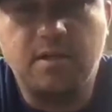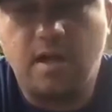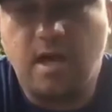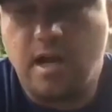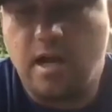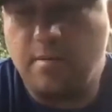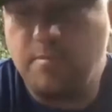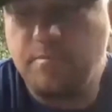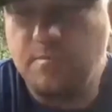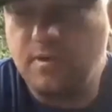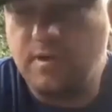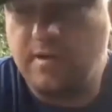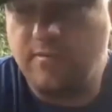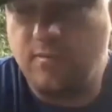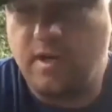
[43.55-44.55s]

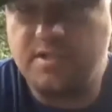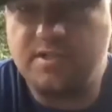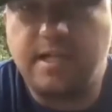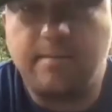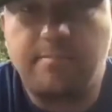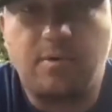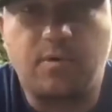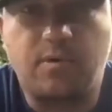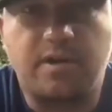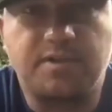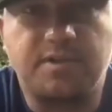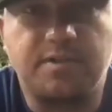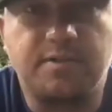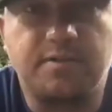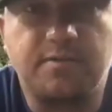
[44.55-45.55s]
I've watched that
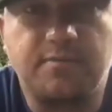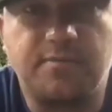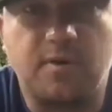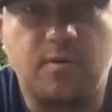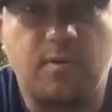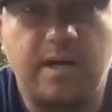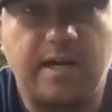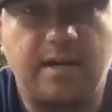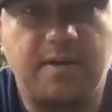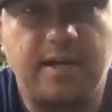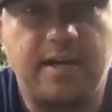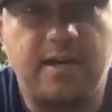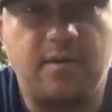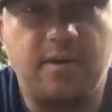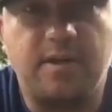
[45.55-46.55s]
progression for a while
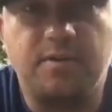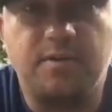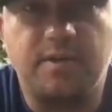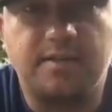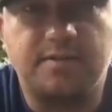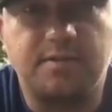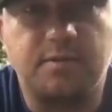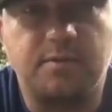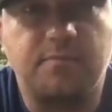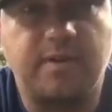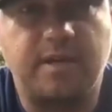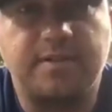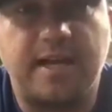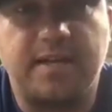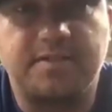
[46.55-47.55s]
now, and you guys are doing
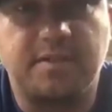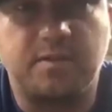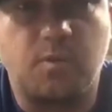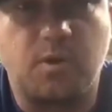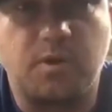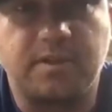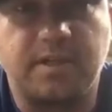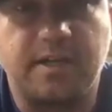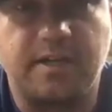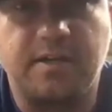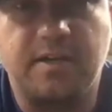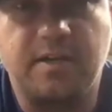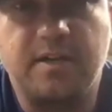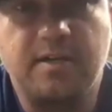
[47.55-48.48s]
fantastic work there.